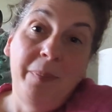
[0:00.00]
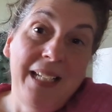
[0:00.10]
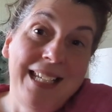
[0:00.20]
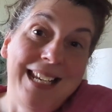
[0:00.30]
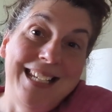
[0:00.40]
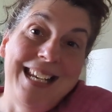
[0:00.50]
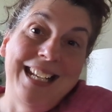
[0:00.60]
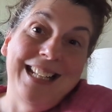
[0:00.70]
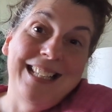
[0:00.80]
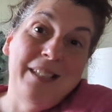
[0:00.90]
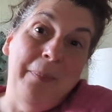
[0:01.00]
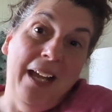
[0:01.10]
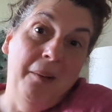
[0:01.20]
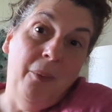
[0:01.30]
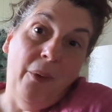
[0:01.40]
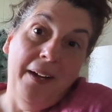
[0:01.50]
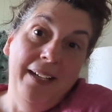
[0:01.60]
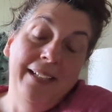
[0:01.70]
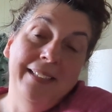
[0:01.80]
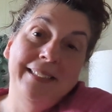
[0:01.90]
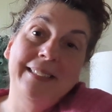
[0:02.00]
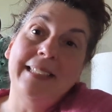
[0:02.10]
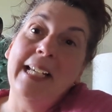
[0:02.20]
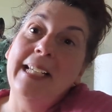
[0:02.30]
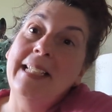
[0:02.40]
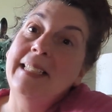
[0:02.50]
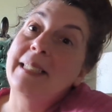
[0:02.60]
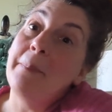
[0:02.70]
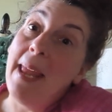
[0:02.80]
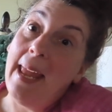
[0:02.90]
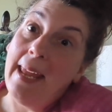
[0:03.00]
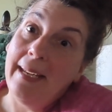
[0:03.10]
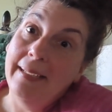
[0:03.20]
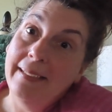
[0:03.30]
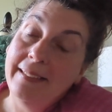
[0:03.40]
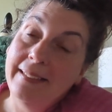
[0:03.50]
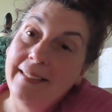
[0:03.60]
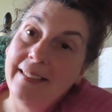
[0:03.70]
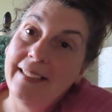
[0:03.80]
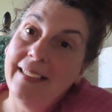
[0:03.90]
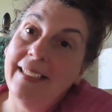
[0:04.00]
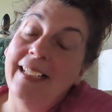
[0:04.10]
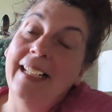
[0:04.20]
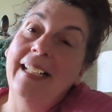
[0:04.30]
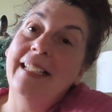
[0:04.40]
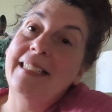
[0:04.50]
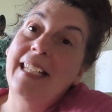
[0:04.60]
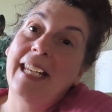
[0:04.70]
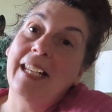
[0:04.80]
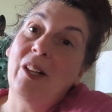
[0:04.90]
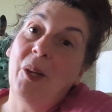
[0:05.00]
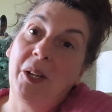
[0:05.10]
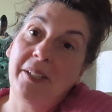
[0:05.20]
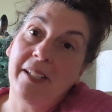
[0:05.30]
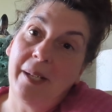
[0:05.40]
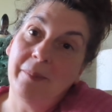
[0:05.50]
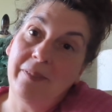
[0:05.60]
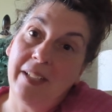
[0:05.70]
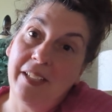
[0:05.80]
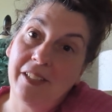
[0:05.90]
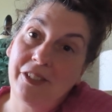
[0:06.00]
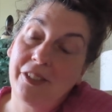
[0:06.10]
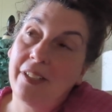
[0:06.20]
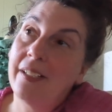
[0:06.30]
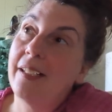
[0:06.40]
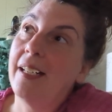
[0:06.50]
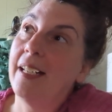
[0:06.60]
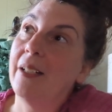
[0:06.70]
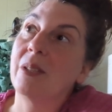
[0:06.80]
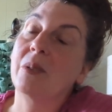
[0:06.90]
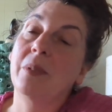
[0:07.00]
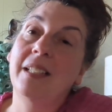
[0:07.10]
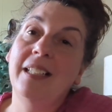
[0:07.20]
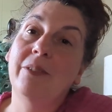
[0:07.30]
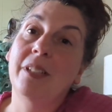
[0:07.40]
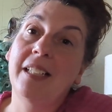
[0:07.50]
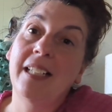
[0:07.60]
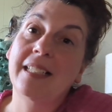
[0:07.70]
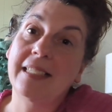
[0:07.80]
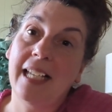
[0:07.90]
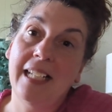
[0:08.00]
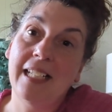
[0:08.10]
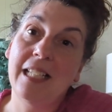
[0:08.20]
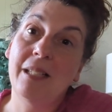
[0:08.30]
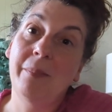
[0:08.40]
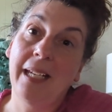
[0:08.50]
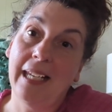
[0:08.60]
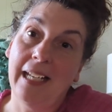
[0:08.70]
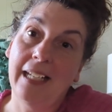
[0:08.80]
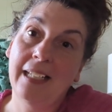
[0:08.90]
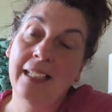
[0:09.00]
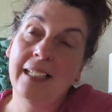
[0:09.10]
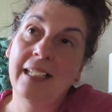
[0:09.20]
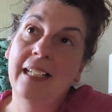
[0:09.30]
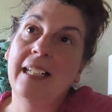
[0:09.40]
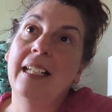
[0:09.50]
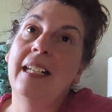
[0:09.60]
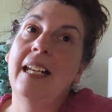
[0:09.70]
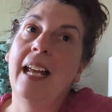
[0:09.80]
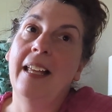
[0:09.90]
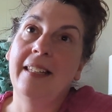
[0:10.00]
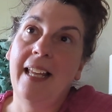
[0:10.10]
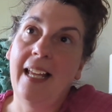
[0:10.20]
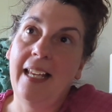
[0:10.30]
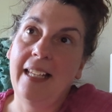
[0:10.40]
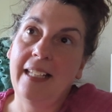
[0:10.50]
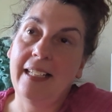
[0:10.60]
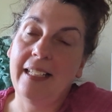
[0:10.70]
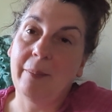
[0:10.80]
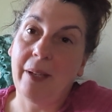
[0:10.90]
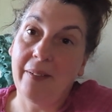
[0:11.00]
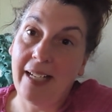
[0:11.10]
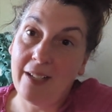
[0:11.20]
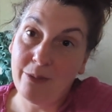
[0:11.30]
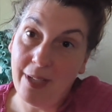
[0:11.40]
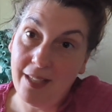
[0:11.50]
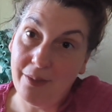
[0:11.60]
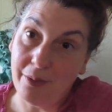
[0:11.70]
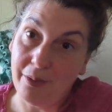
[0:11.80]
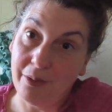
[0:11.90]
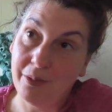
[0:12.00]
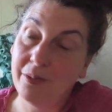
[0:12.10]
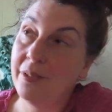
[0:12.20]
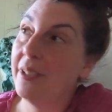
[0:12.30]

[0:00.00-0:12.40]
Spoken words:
been knitting this bad boy since May, and it's taken a long time to finish. And I was really, really excited in the beginning, and then about halfway through,